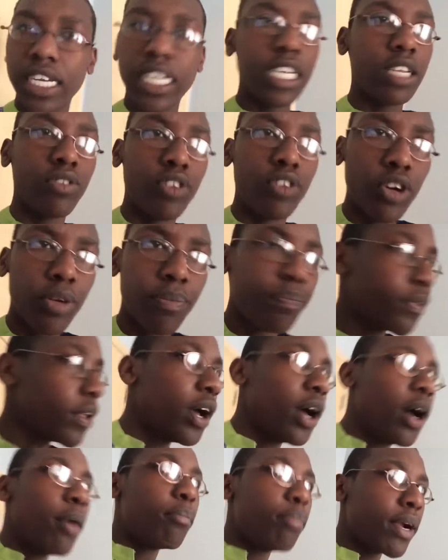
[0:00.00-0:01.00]
Clean room.
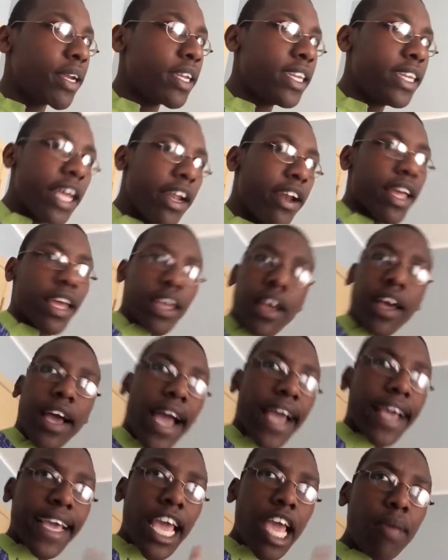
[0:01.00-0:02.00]
But Derek,
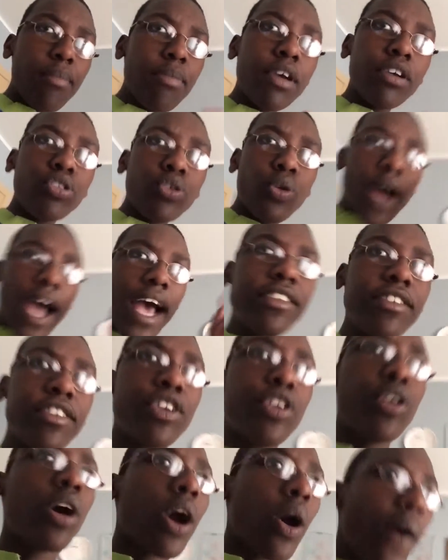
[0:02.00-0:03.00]
I came here to
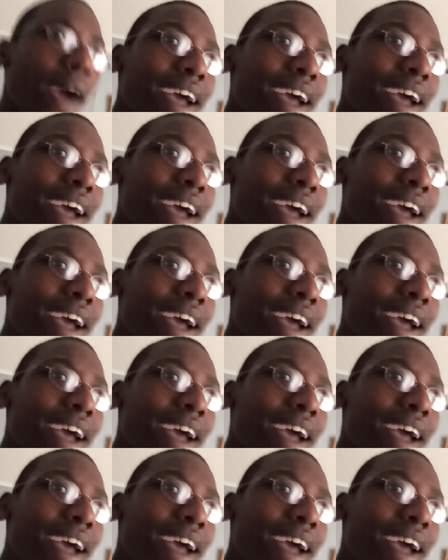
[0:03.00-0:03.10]
ask you a